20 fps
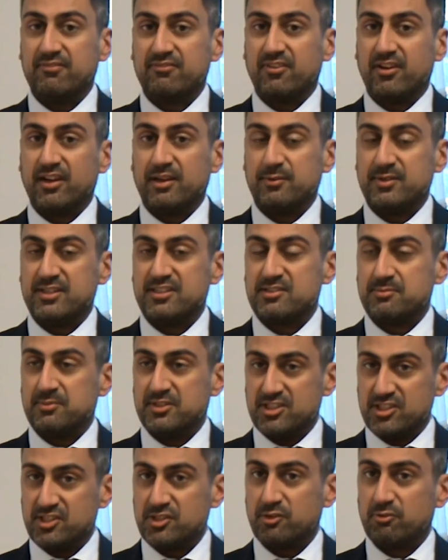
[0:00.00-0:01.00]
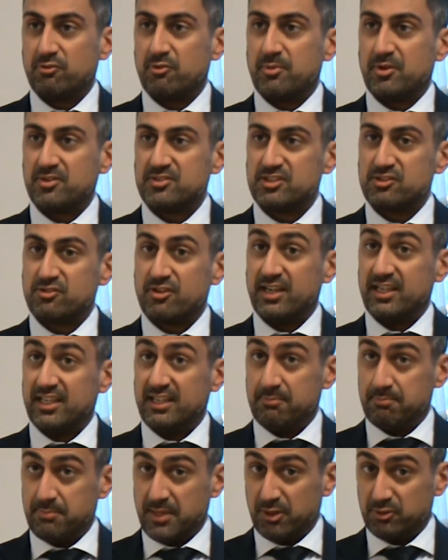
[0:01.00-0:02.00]
then finally we did some additional robotic
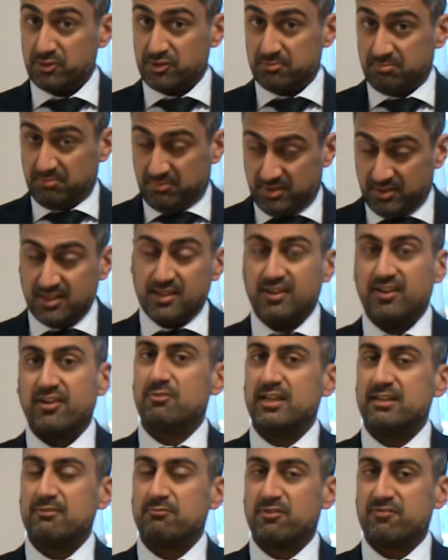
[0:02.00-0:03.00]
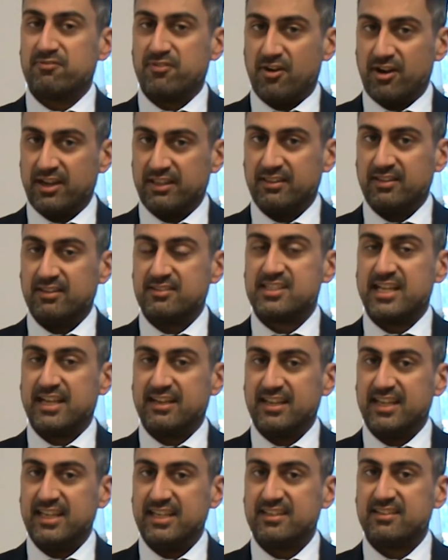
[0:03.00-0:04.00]
training in Belgium, really refine the
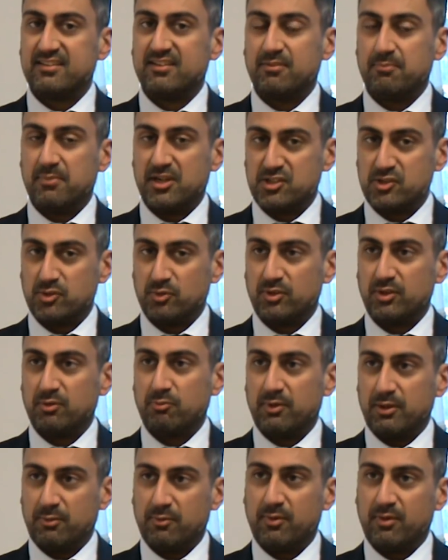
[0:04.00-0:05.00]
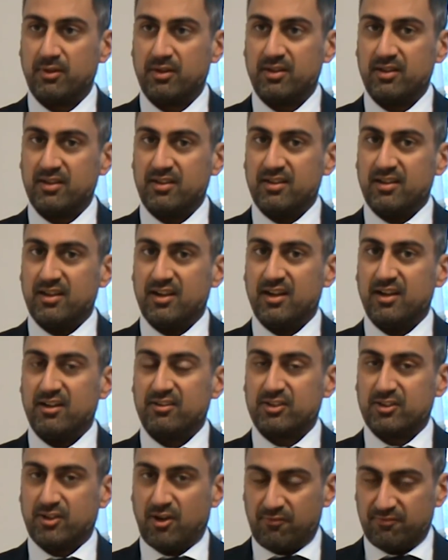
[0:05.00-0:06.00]
technique and make sure that we were
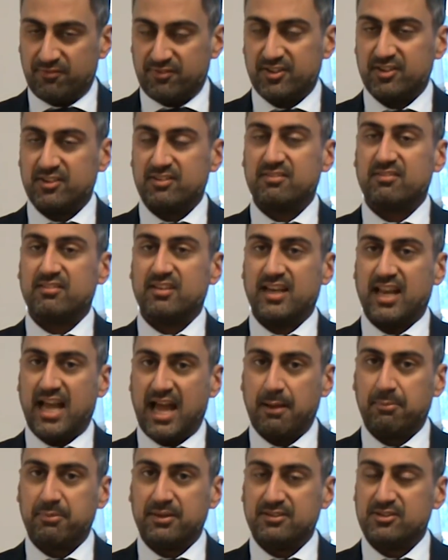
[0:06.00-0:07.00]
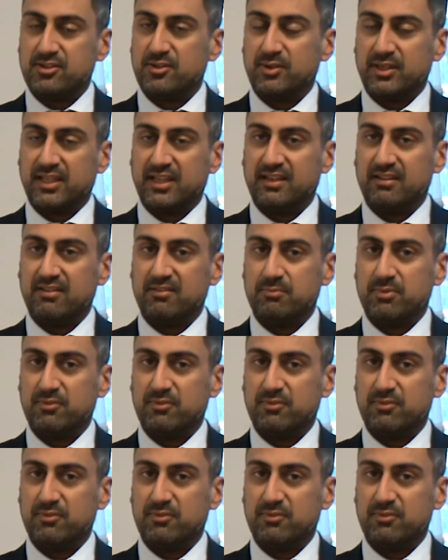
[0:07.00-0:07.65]
confident and happy doing it